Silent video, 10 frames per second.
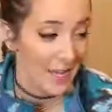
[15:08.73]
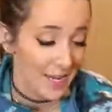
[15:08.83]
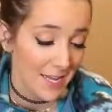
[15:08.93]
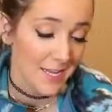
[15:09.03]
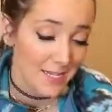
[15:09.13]

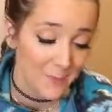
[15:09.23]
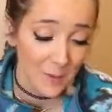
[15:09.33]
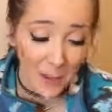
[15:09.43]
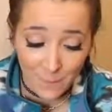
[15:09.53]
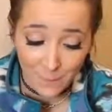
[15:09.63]
And it is
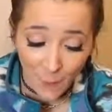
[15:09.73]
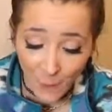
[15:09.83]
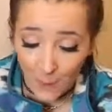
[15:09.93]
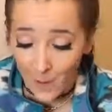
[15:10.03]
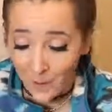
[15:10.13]
by
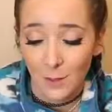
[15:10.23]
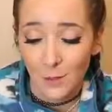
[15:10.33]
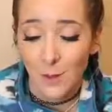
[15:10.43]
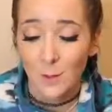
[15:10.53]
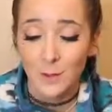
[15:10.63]
far,
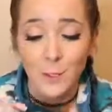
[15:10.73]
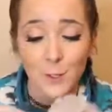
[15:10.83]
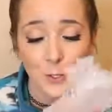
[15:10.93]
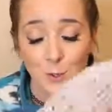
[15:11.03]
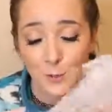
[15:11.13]
along with the
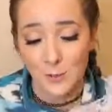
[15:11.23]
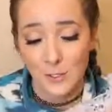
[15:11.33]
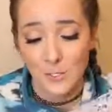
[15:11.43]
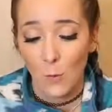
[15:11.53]
shoes,